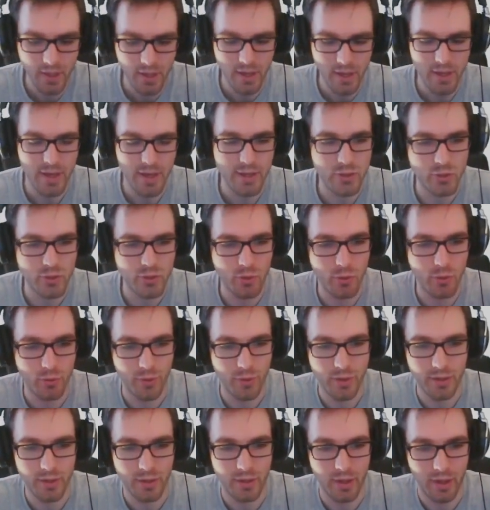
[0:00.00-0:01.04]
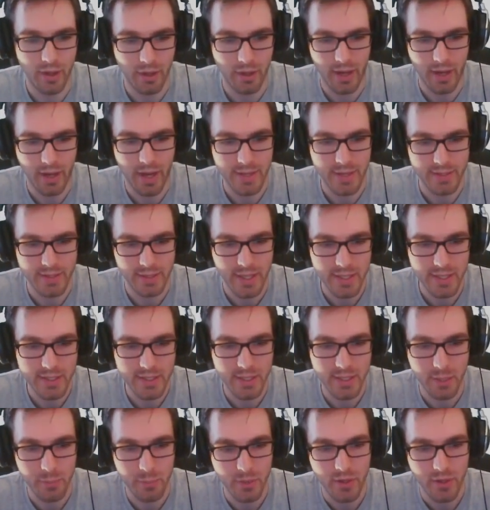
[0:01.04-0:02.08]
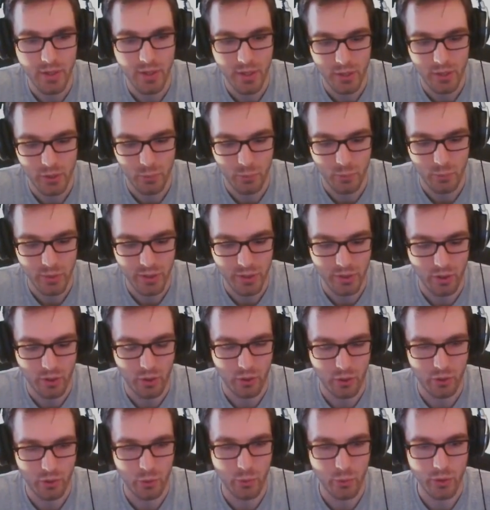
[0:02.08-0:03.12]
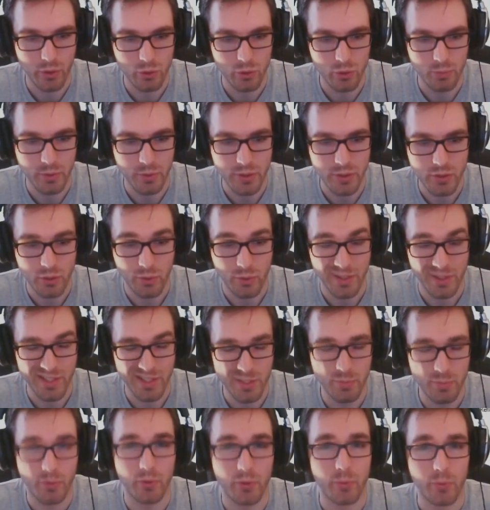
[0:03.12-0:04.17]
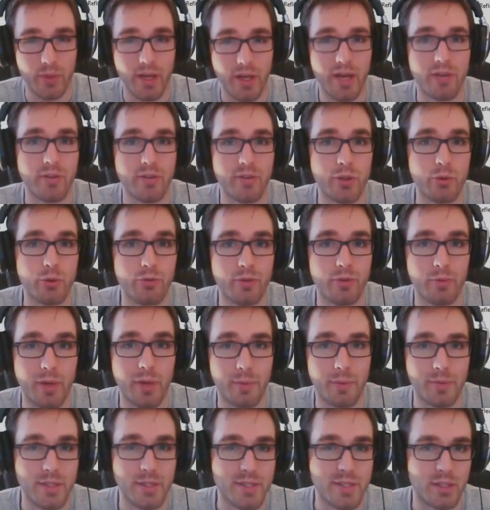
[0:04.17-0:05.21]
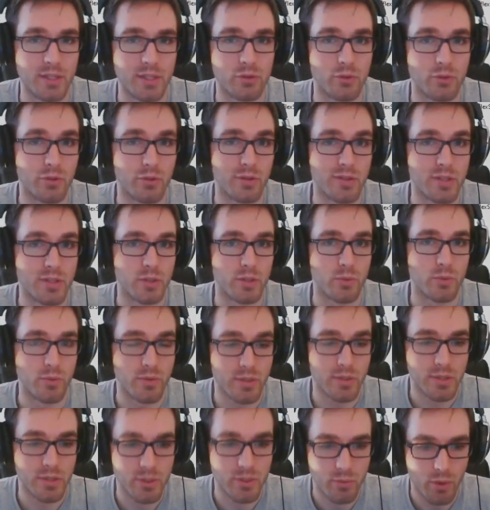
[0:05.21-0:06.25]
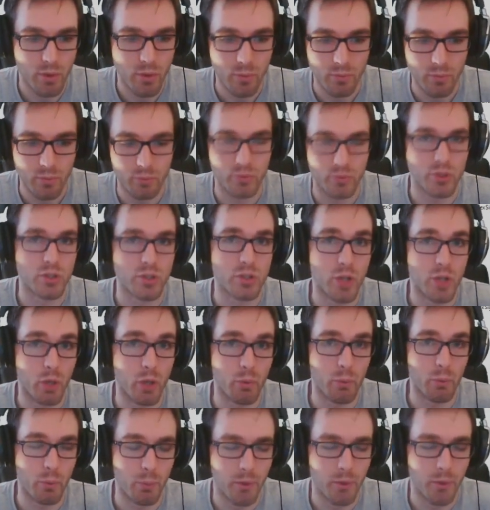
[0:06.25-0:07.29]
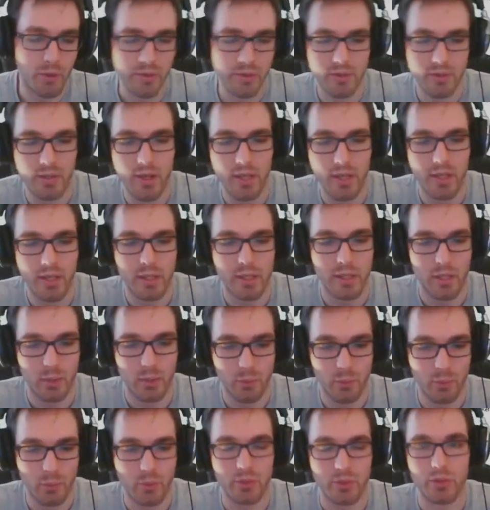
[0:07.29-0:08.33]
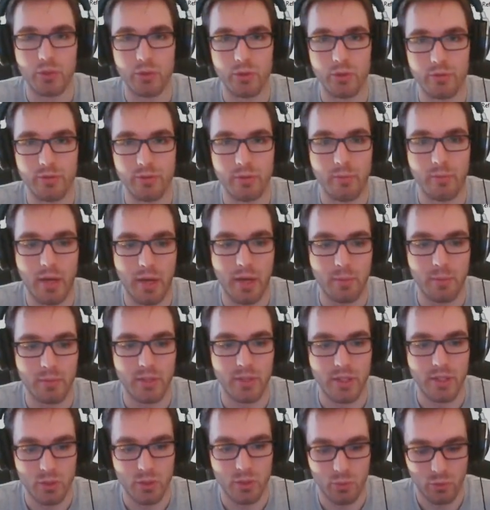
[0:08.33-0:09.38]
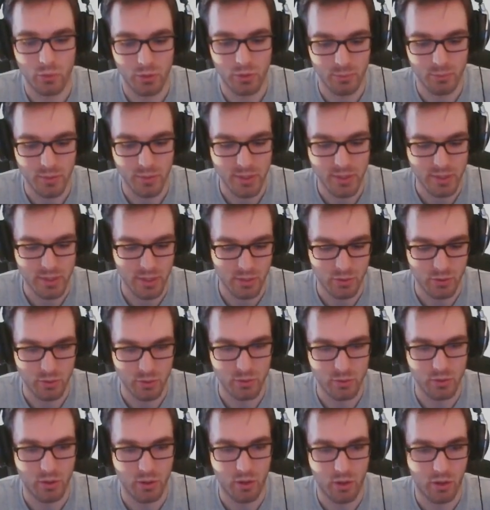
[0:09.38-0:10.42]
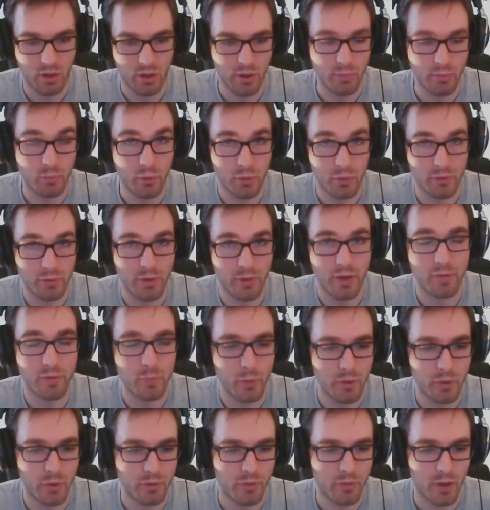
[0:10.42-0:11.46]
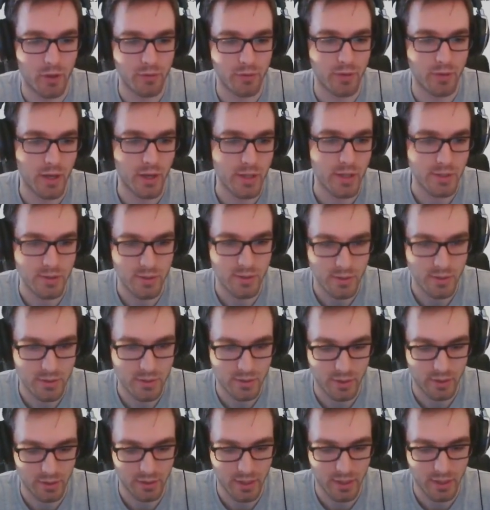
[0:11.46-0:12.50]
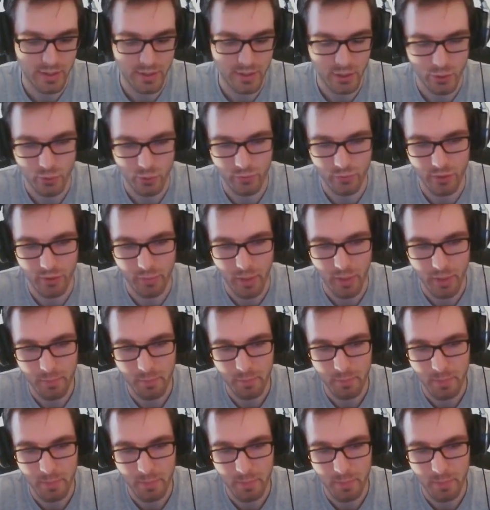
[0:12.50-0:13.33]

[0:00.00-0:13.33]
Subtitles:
And so as a last step, we are going to be, so at this point we have a UV map that's centered on 0, 0, which is not what we want. We want a UV map that's going to be centered on 0.5, 0.5, as is a classic UV map.